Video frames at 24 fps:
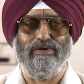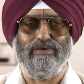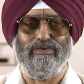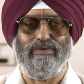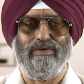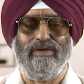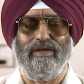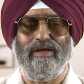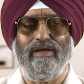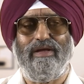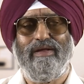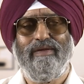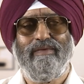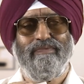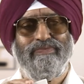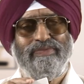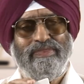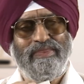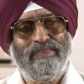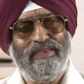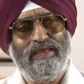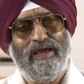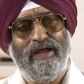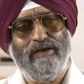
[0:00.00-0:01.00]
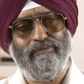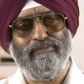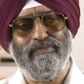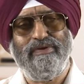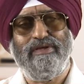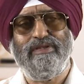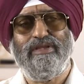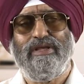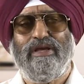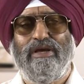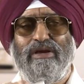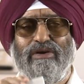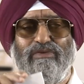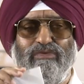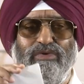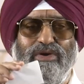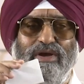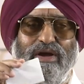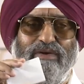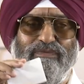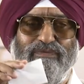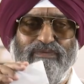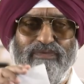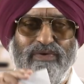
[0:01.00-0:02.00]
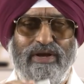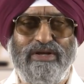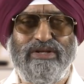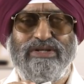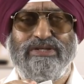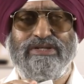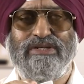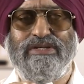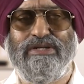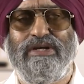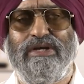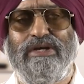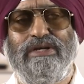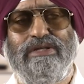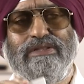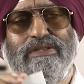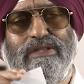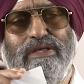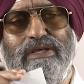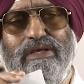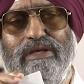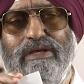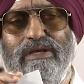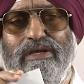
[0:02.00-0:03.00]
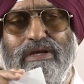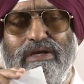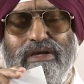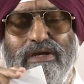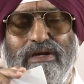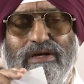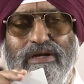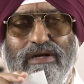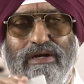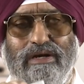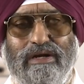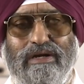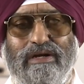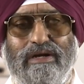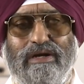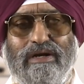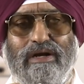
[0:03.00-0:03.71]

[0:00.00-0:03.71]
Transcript: to k that means, we have fixed the uh,